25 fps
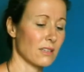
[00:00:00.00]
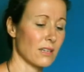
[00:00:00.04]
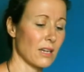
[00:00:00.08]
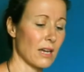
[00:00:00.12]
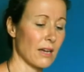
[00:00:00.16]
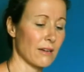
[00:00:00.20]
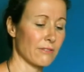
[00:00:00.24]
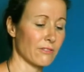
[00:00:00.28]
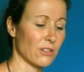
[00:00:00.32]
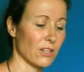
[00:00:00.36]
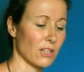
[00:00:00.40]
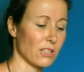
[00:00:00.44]

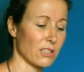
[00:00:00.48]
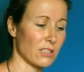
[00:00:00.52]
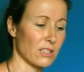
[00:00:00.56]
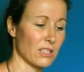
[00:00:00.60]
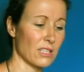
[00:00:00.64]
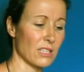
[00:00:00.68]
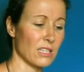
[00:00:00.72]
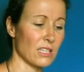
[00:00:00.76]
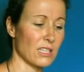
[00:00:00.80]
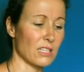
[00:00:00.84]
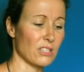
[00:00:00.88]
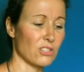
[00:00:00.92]
I've got
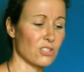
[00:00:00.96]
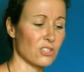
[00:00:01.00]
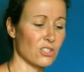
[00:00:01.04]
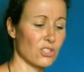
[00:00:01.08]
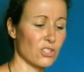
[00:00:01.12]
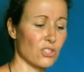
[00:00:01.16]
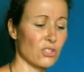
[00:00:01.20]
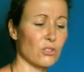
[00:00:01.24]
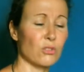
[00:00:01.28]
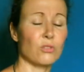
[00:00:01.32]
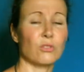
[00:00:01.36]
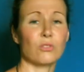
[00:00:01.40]
the
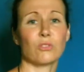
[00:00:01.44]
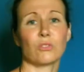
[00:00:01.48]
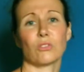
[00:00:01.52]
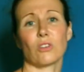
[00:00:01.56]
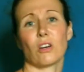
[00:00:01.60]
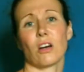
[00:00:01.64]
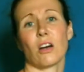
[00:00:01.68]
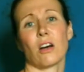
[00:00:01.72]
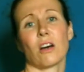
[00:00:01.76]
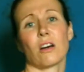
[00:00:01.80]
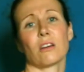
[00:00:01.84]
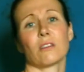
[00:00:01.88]
2
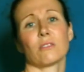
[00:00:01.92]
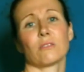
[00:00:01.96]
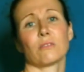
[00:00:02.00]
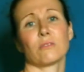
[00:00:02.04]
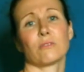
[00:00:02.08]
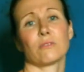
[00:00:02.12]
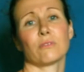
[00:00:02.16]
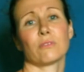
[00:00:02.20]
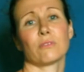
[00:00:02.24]
of